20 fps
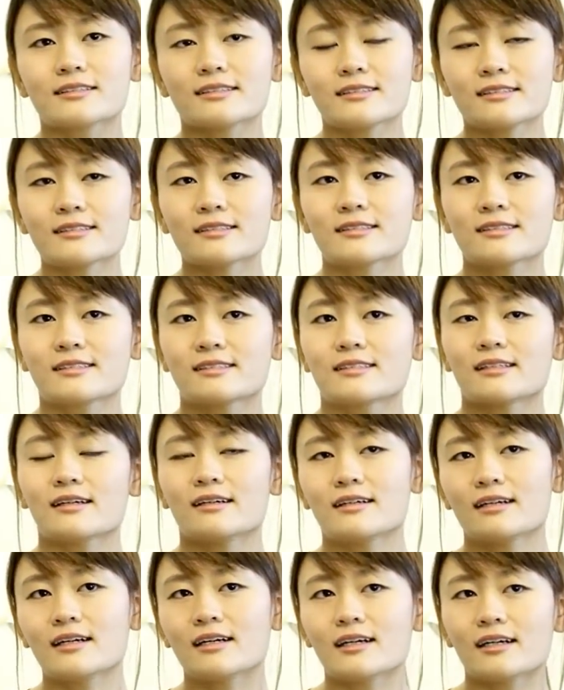This is
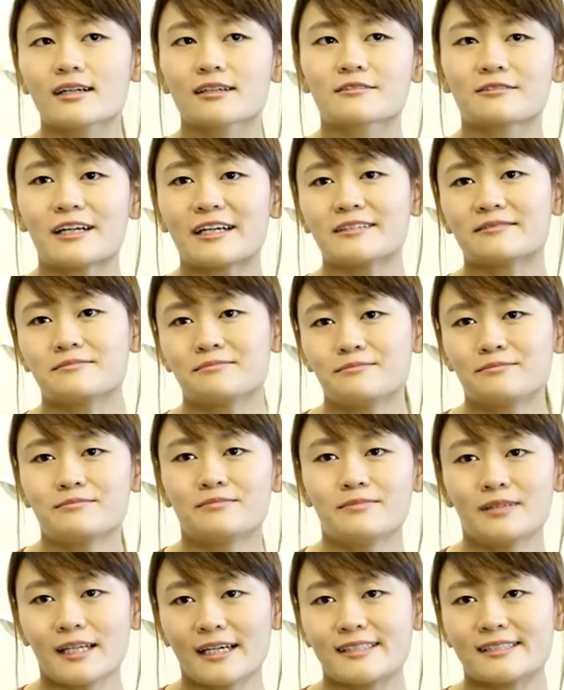a great
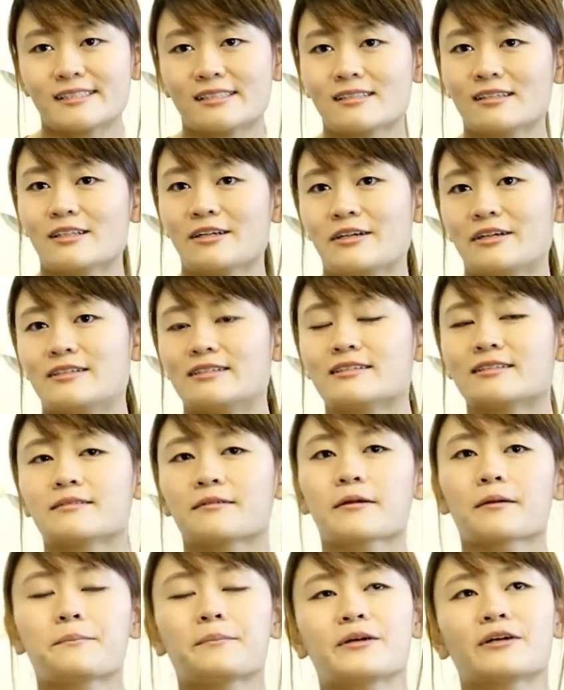place to learn,
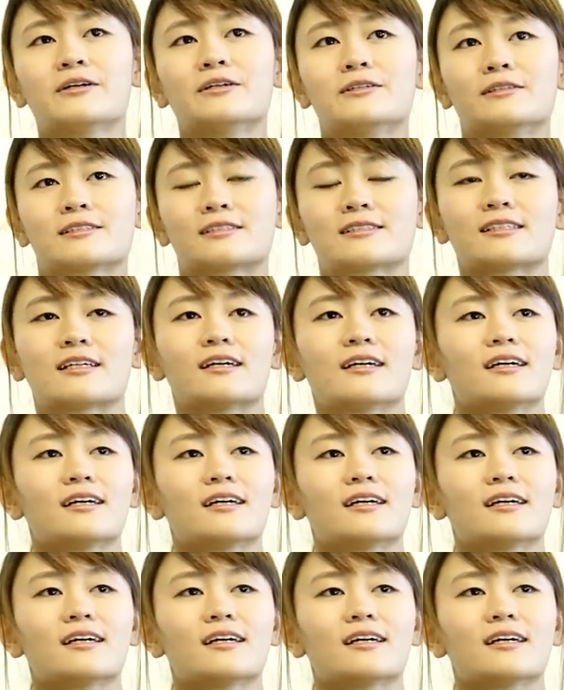because